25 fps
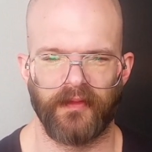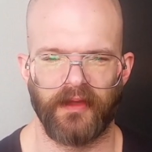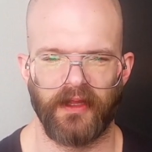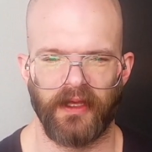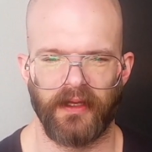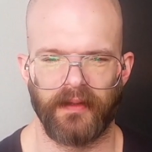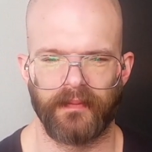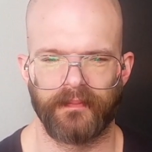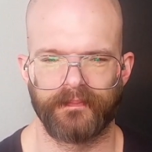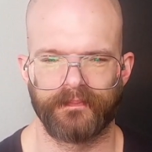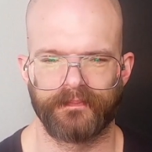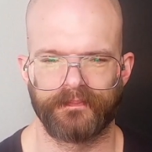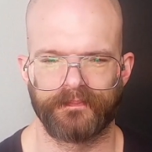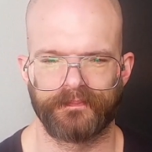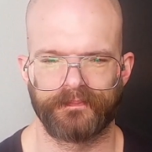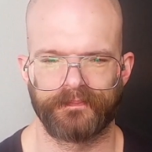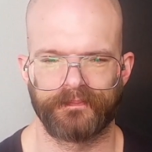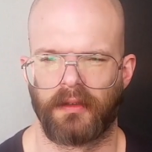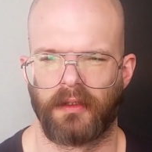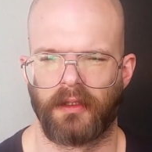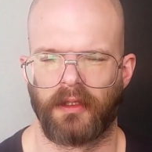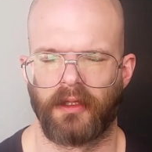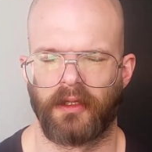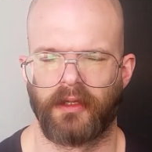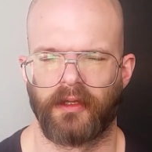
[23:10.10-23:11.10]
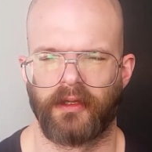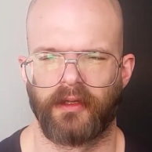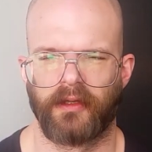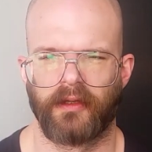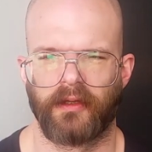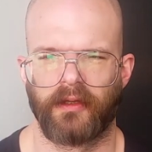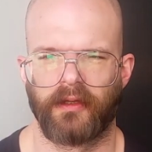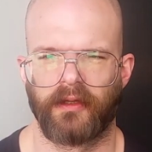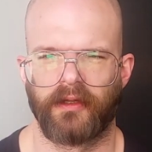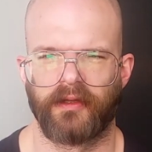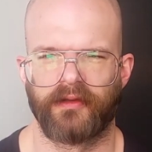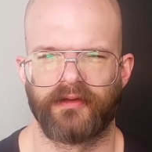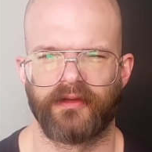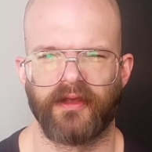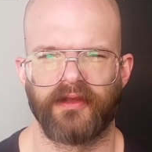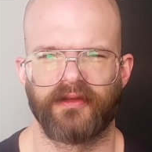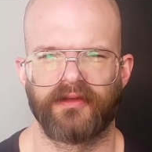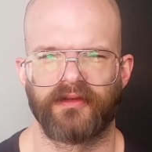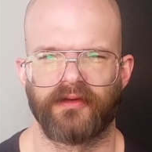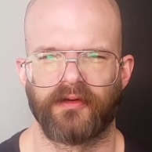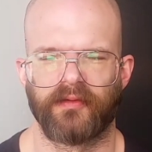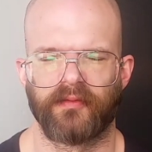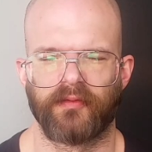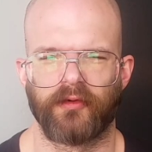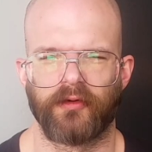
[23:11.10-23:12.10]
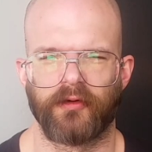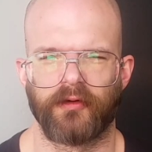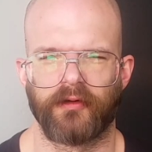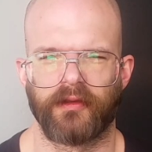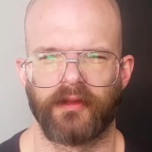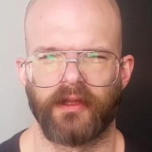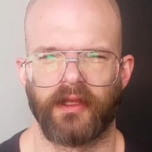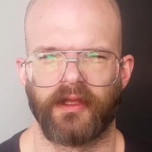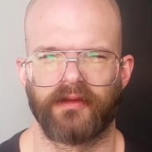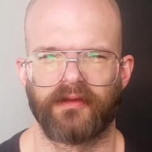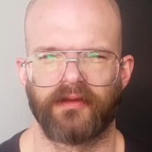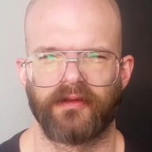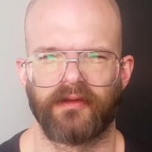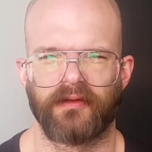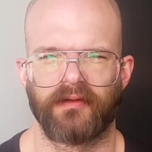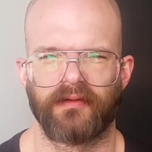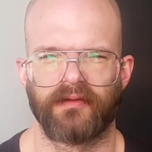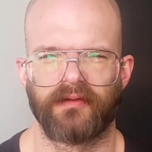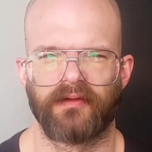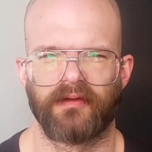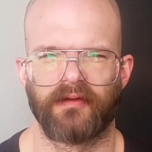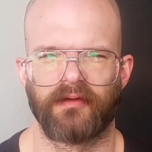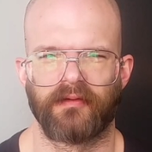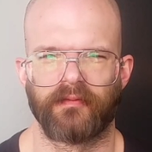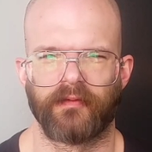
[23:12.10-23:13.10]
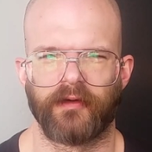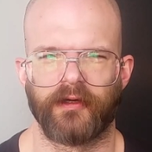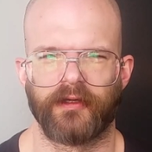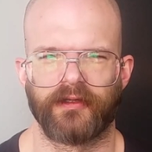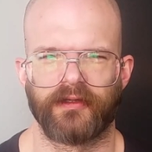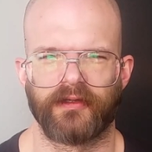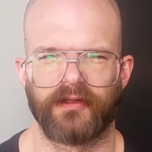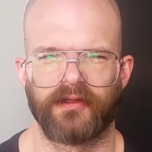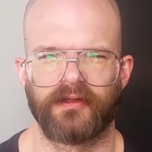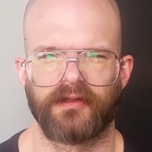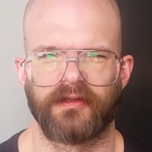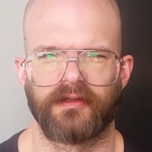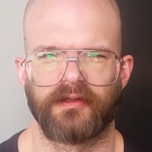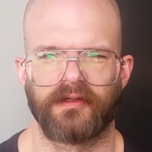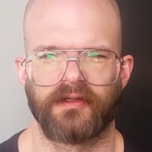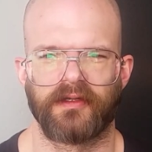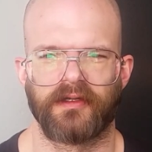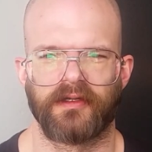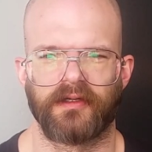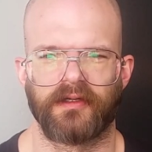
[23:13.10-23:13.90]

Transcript: yeah. It's also important not to use too much.